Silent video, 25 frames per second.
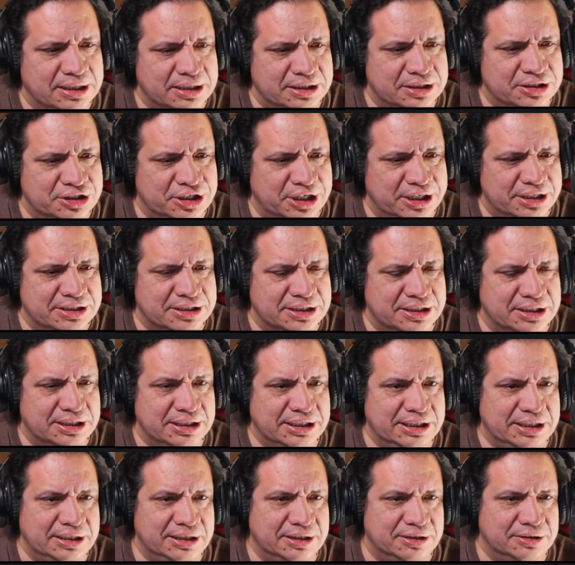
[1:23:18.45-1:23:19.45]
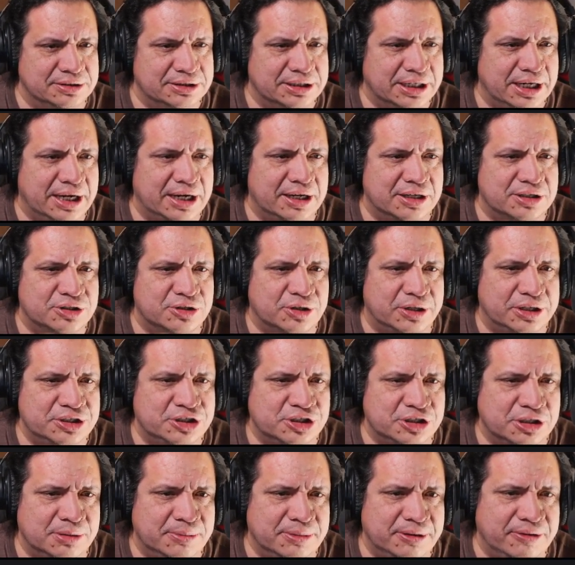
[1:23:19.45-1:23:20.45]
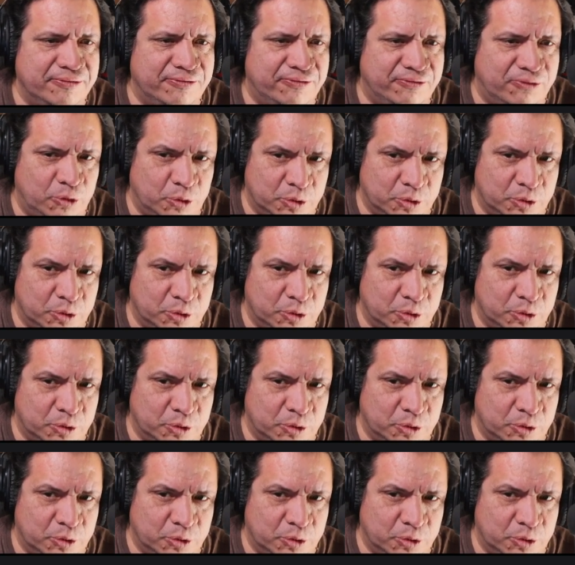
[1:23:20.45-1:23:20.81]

an adjacent legal tile. So I should have been